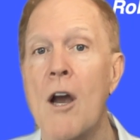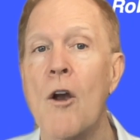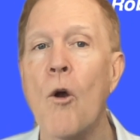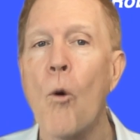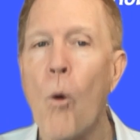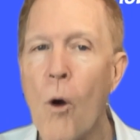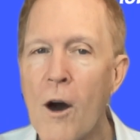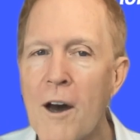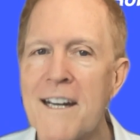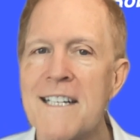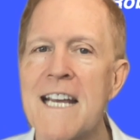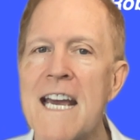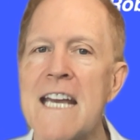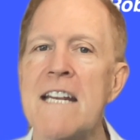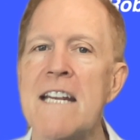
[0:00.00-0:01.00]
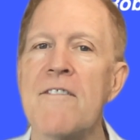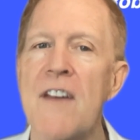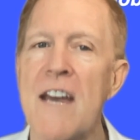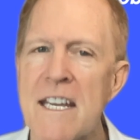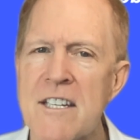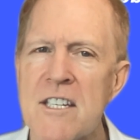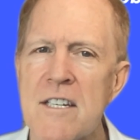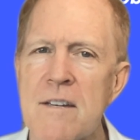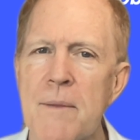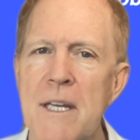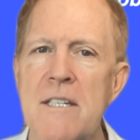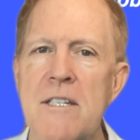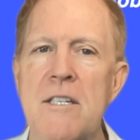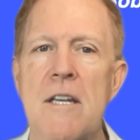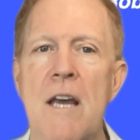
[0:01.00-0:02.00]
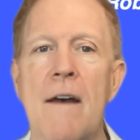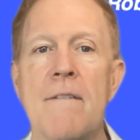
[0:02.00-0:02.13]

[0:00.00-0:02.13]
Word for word: quantitative estimates